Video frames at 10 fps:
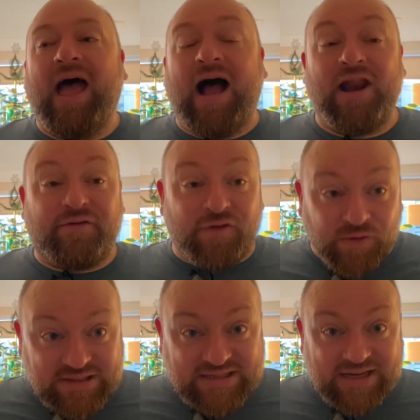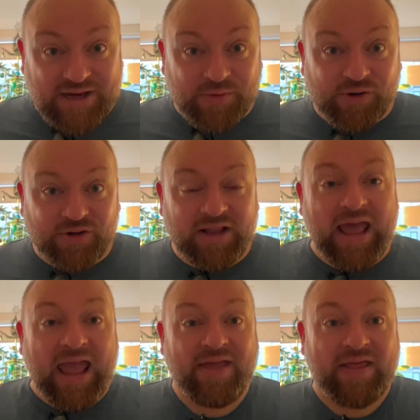I look forward to seeing you all
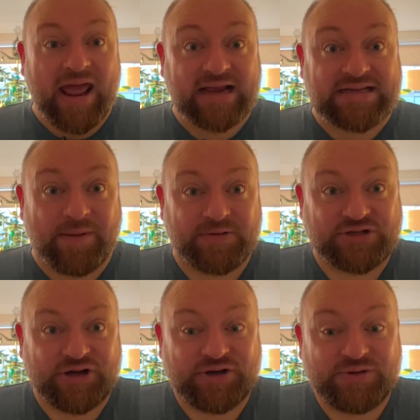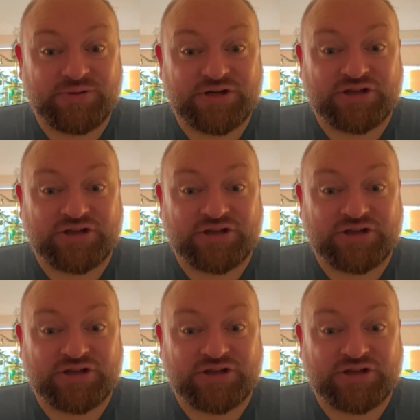in the next episode.